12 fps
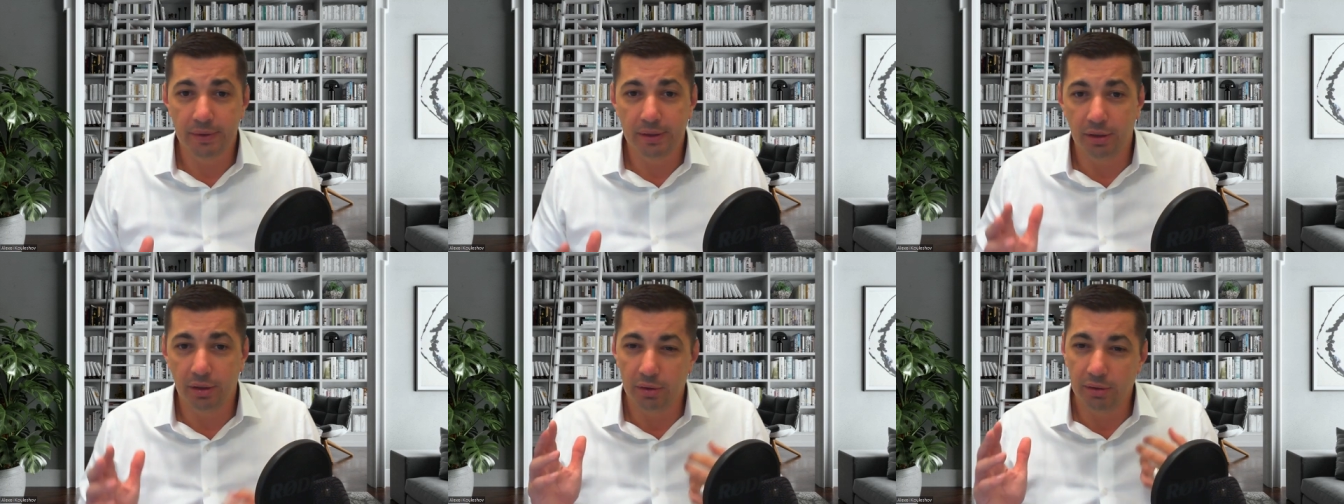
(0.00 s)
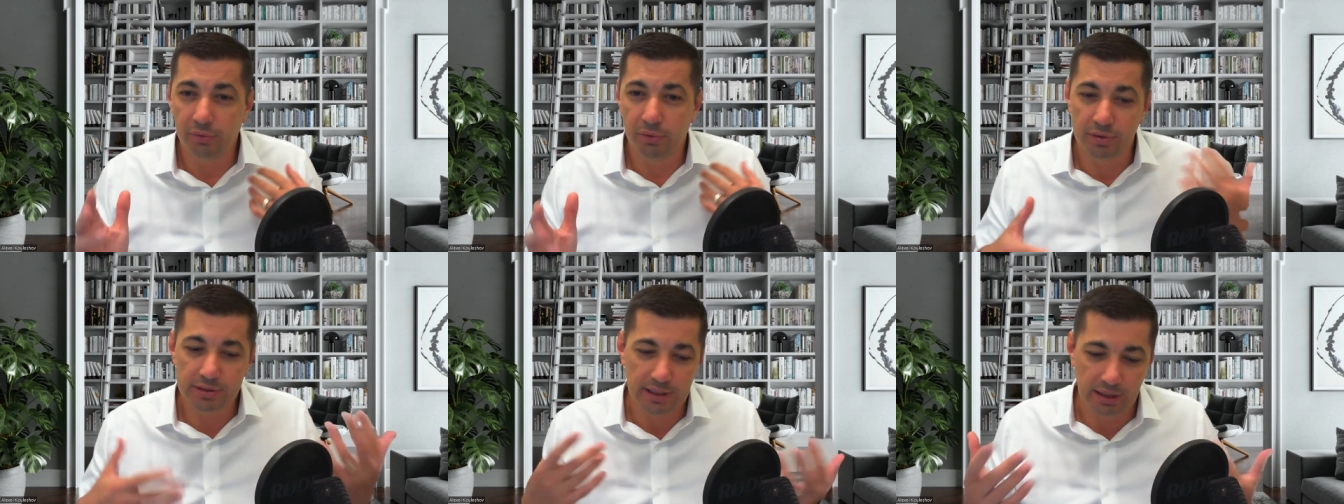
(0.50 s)
If
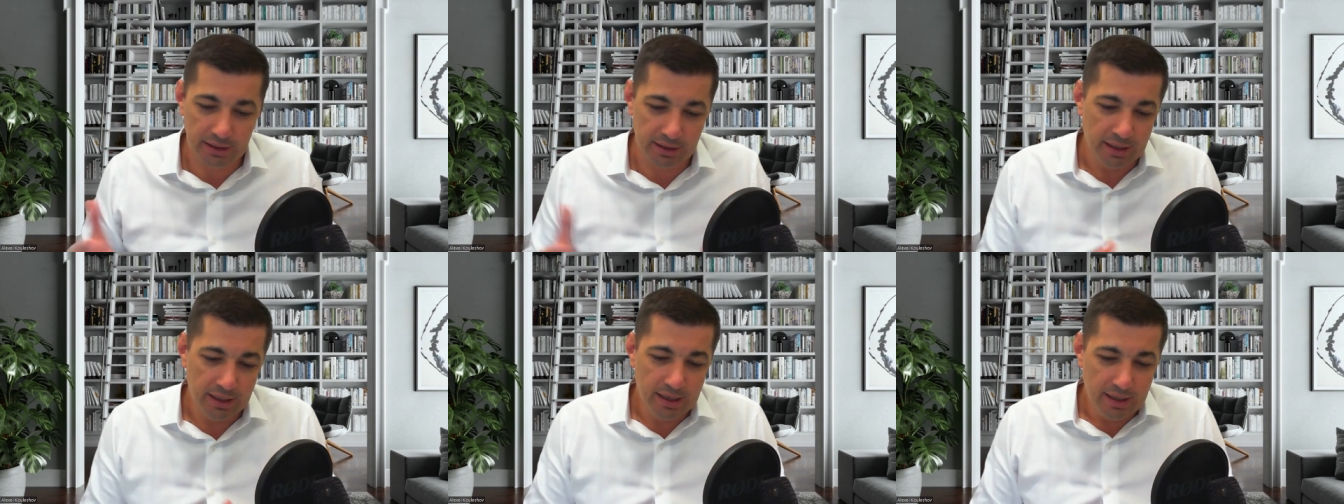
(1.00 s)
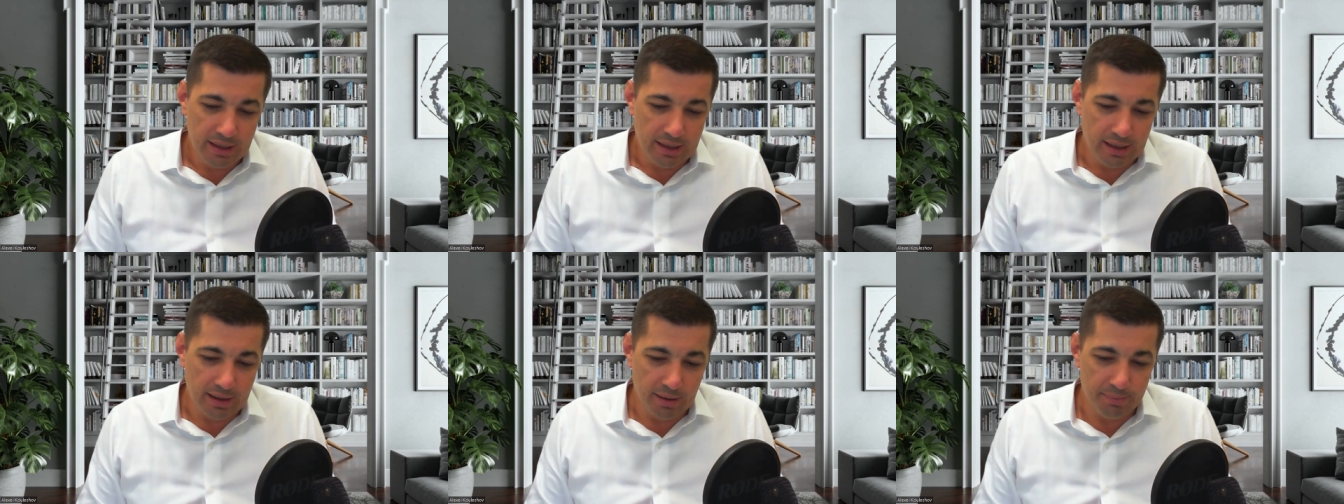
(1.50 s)
you're selling
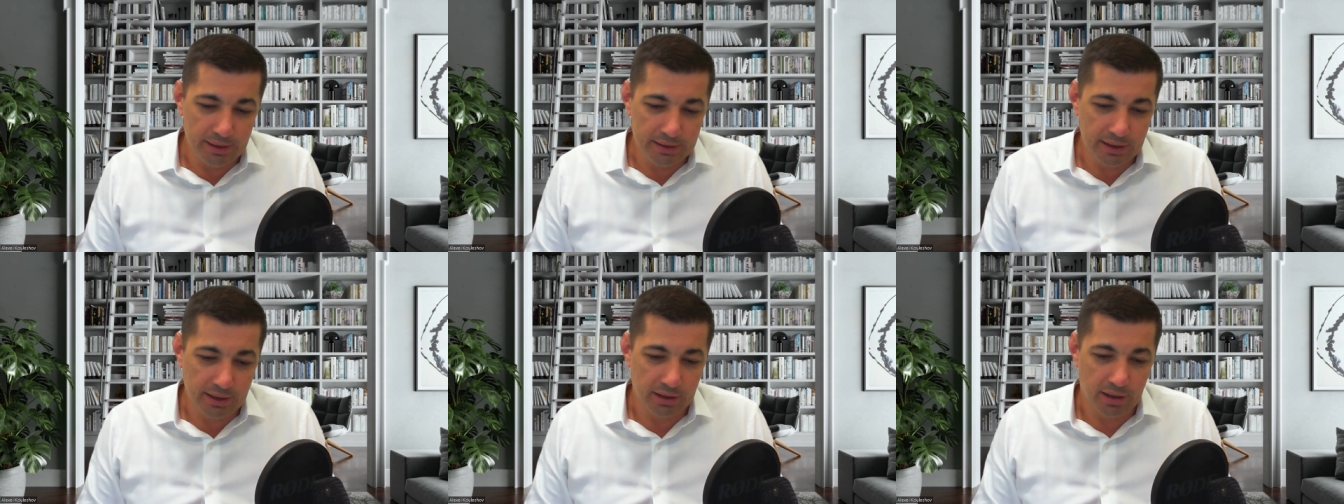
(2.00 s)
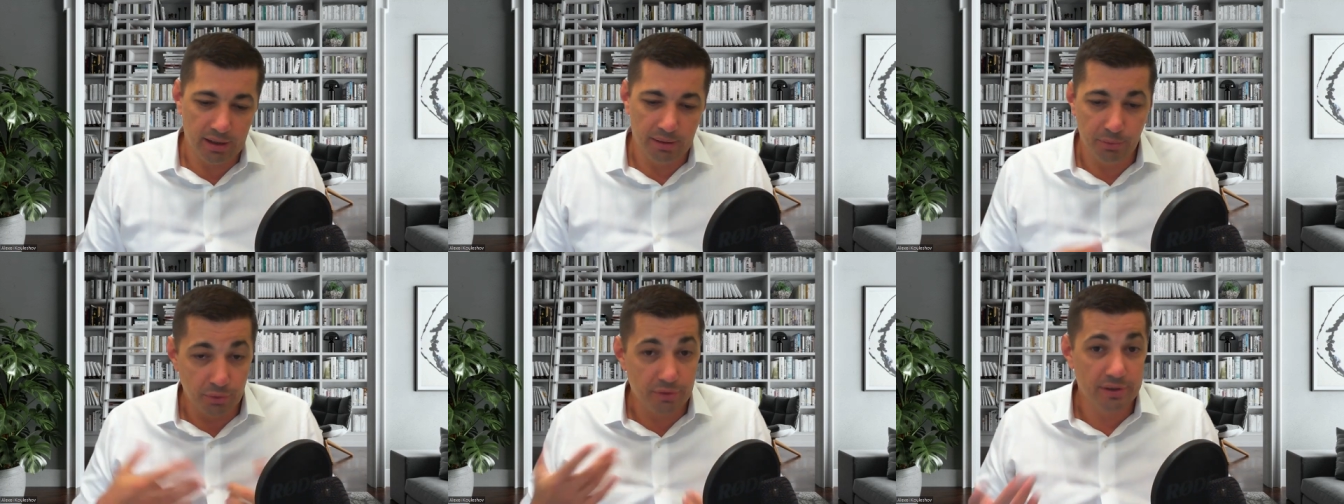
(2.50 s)
a big ticket
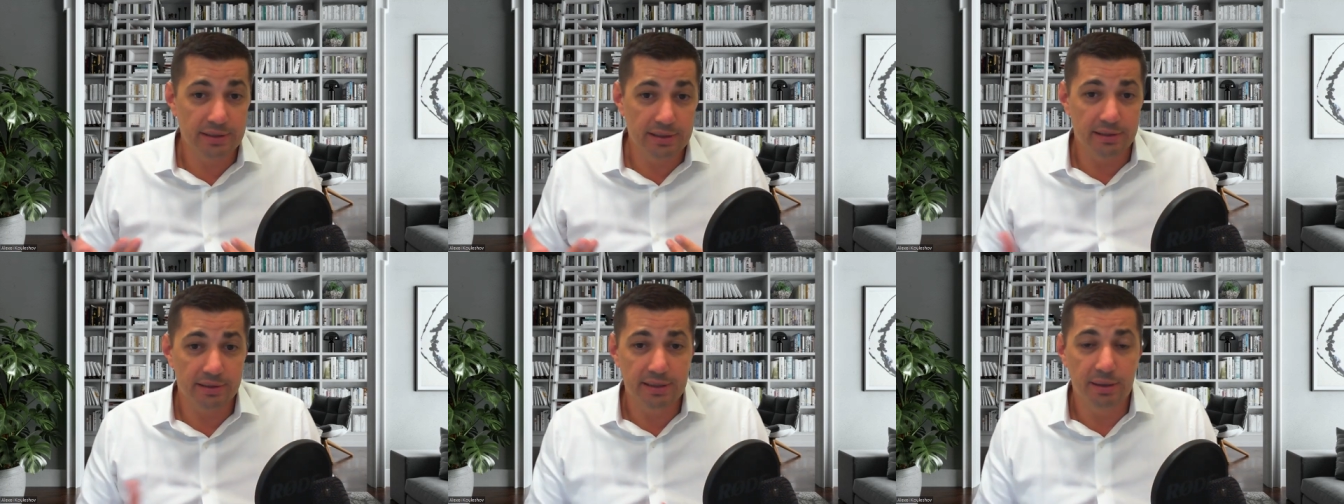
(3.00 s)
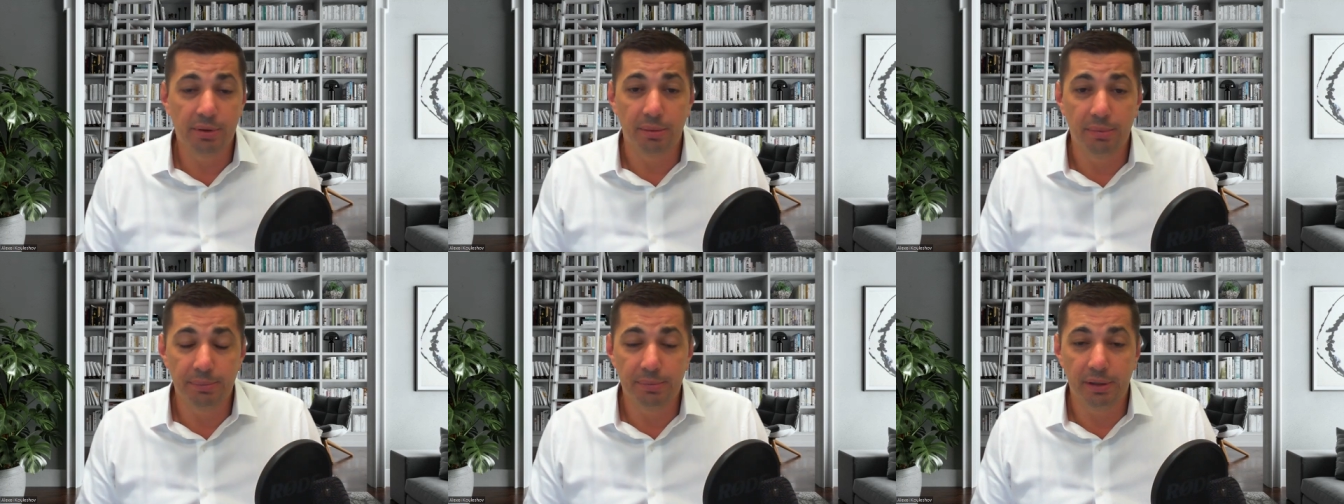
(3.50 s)
item, or is there some
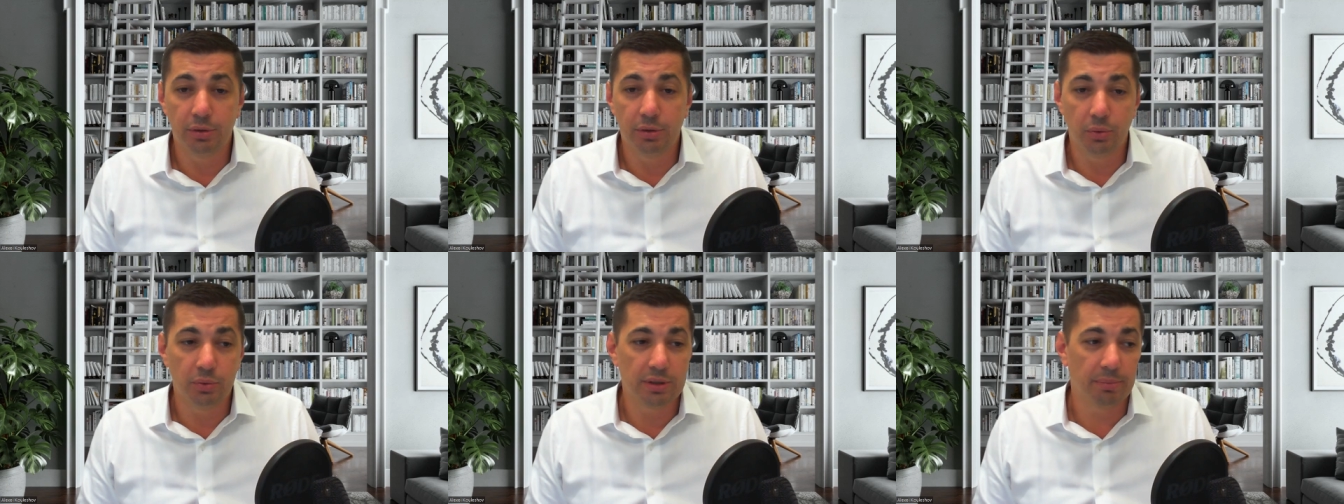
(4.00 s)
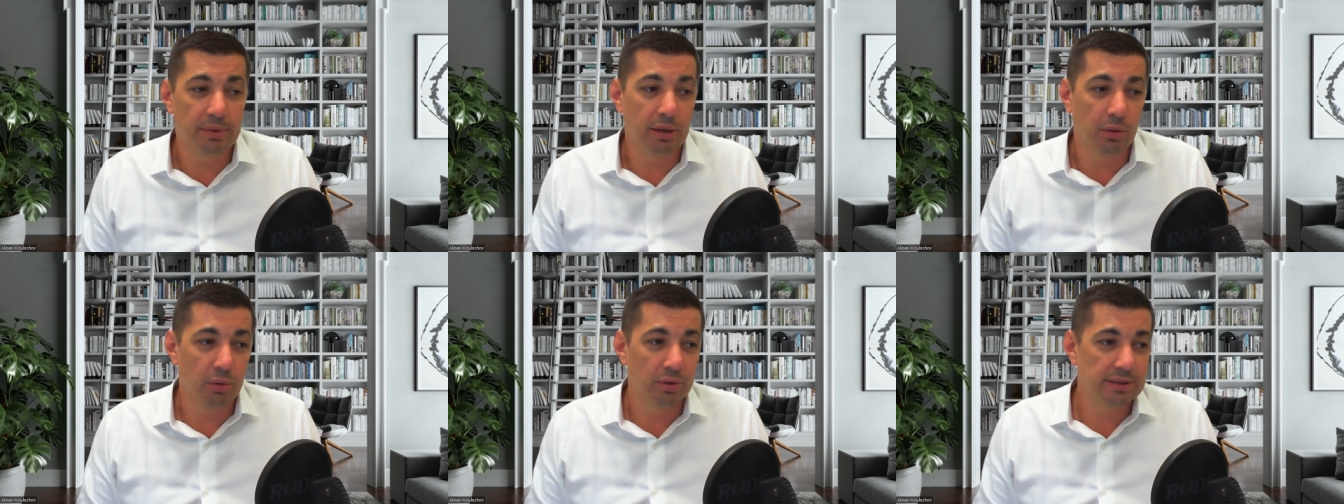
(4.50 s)
commitment to
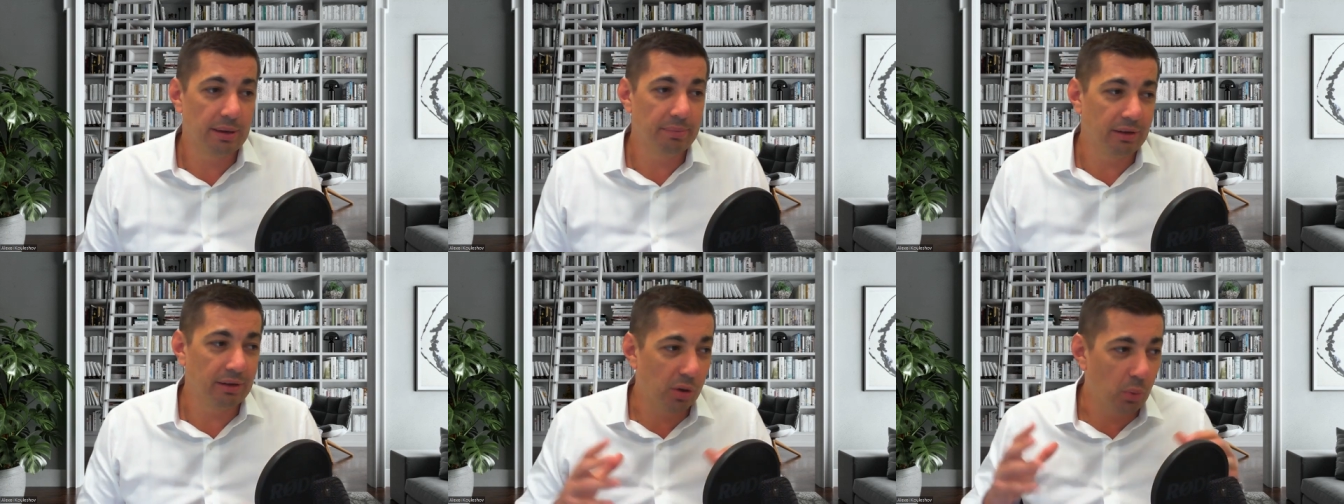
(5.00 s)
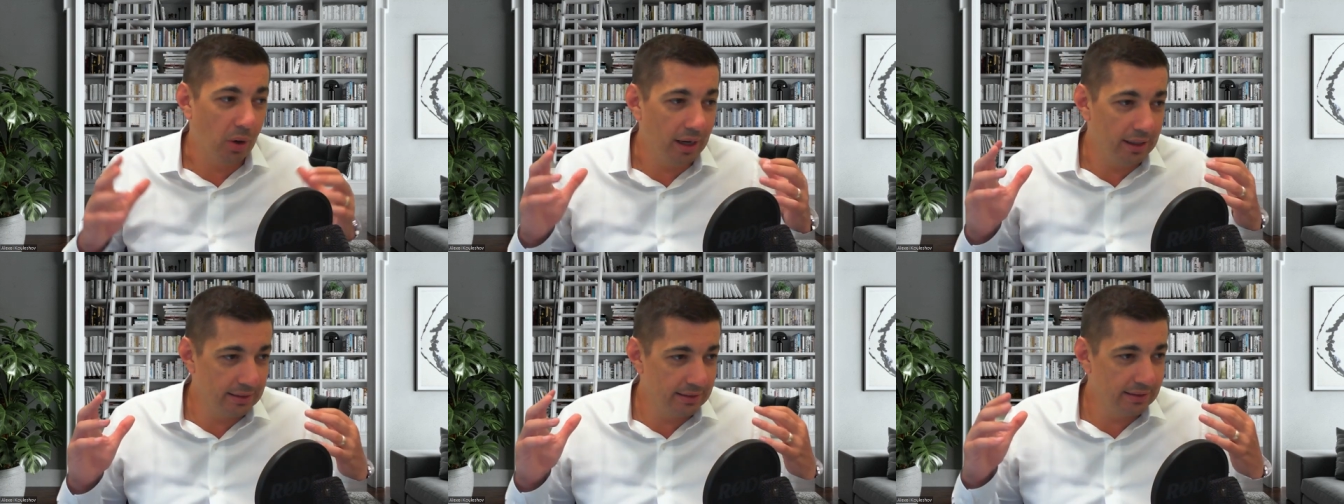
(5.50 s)
something, or something
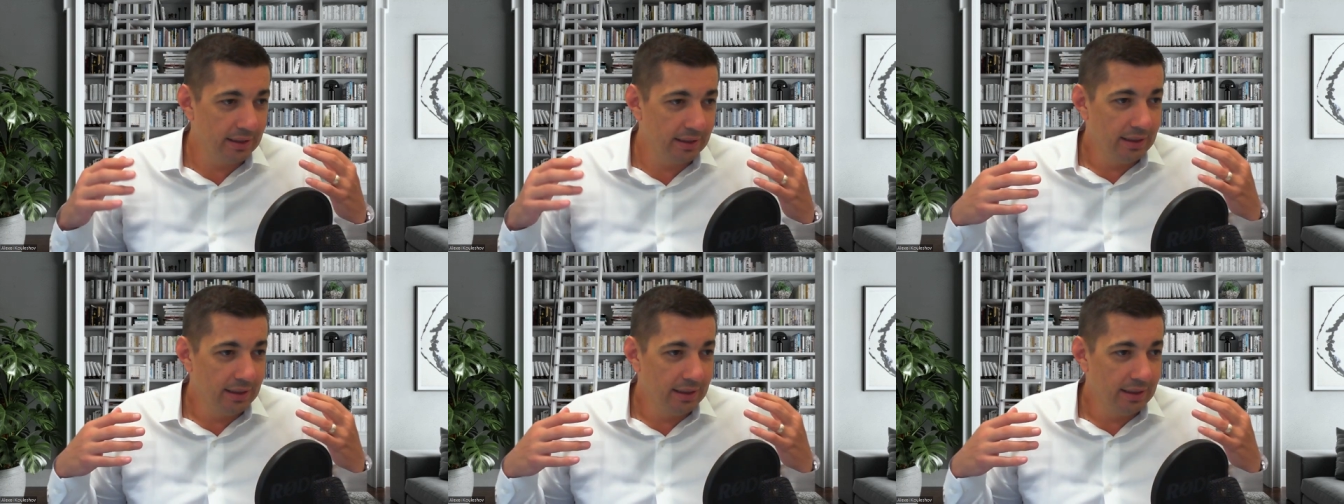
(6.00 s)
requires